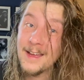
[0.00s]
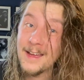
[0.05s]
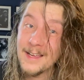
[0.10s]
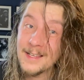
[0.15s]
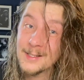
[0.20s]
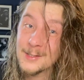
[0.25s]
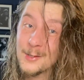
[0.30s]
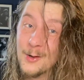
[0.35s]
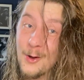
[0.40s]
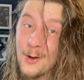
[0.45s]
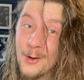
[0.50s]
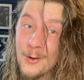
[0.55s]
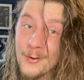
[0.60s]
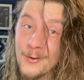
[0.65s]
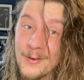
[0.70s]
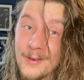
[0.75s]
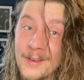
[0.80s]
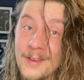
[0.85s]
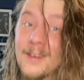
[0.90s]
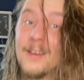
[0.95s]
has gone
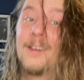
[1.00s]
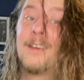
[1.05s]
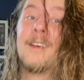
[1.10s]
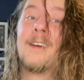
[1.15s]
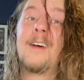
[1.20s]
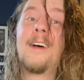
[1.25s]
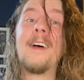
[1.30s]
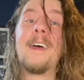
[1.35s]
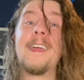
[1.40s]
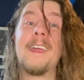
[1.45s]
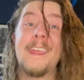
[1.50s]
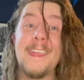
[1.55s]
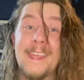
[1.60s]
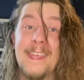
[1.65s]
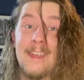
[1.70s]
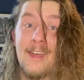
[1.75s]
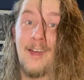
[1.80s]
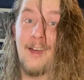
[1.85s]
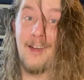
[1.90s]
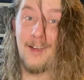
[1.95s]

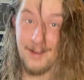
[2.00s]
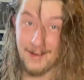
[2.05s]
here.